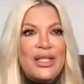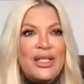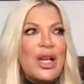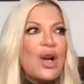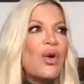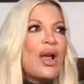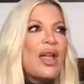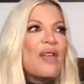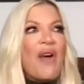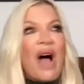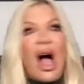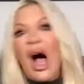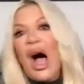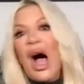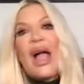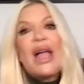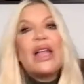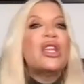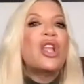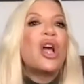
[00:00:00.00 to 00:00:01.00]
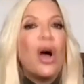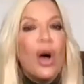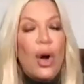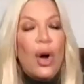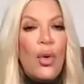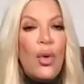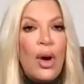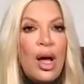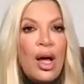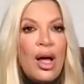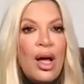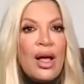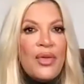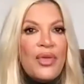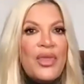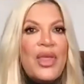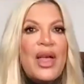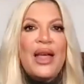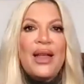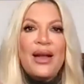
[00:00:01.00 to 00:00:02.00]
So if I know
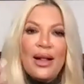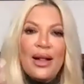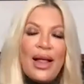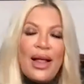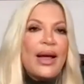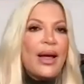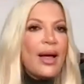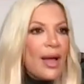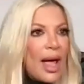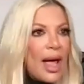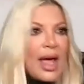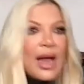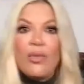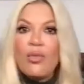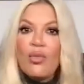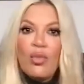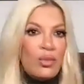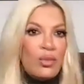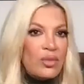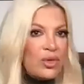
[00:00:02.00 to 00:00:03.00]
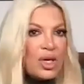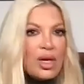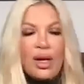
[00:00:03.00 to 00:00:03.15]
that, like, and